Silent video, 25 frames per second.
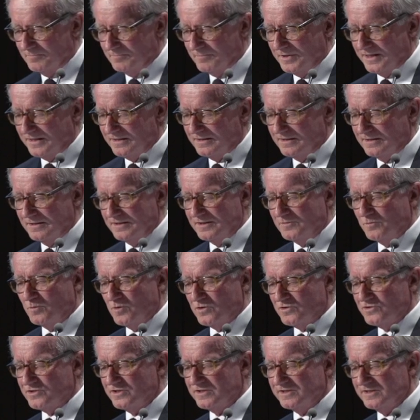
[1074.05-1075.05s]
But it
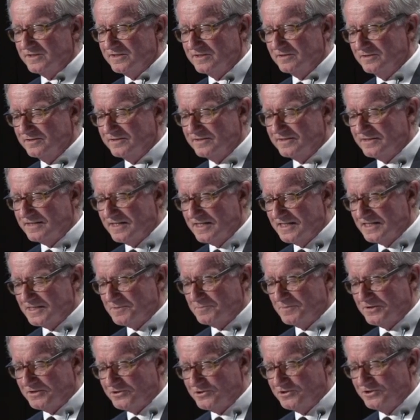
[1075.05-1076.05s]
wasn't until the
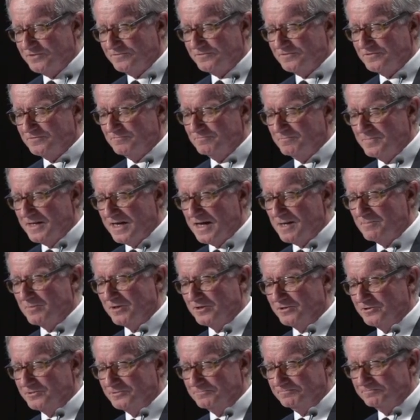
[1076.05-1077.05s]
seismic shift of
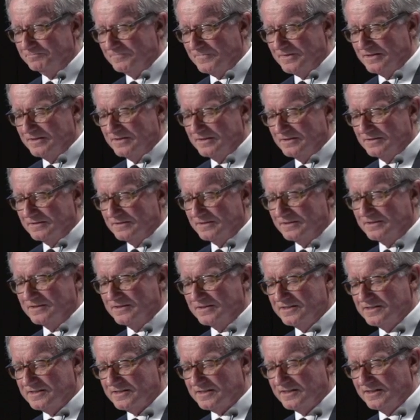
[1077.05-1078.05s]
Mabo that
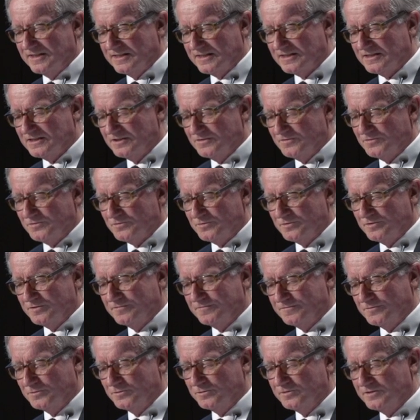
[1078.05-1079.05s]
these collectives were
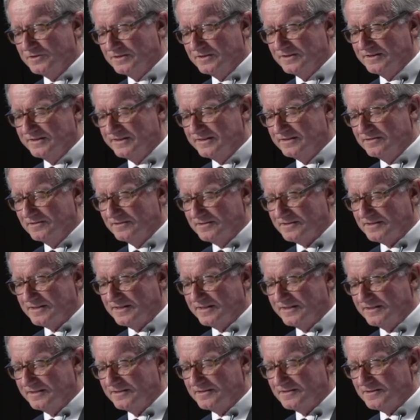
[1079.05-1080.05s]
afforded a legal
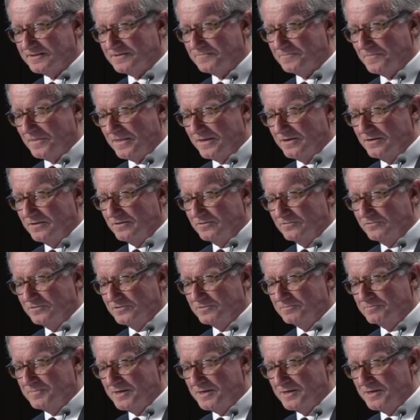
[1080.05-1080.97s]
status with